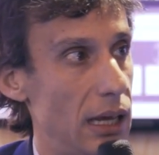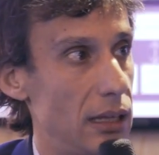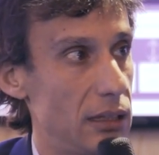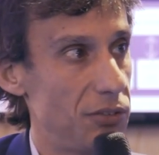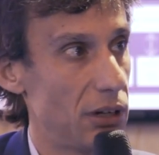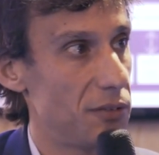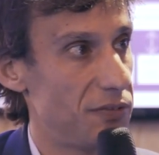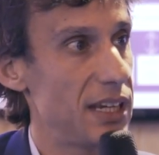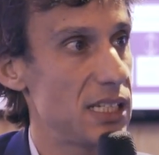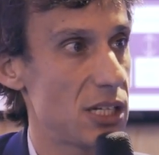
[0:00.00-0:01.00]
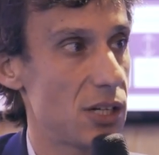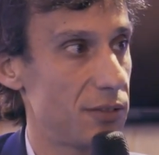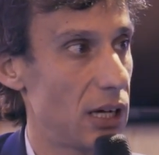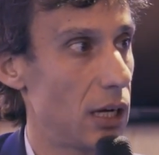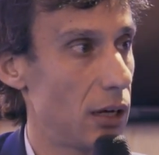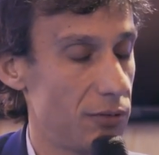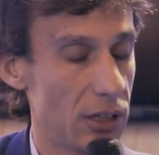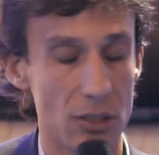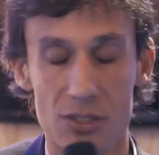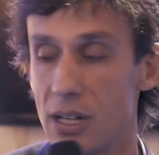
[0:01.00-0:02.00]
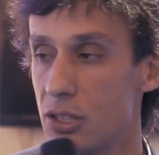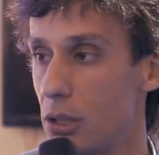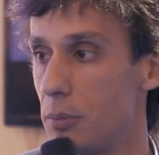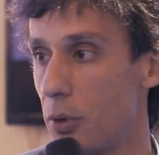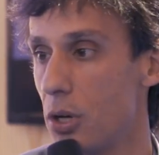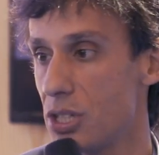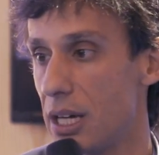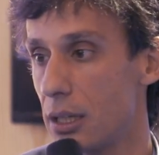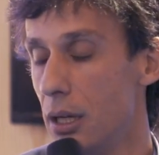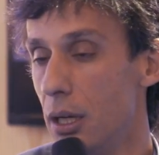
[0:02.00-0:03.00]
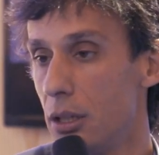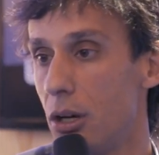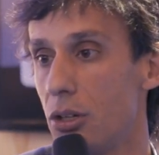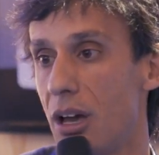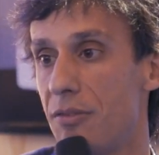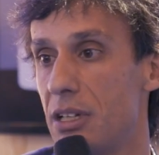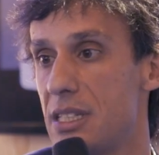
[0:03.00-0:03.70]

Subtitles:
different phases of a construction project, you have a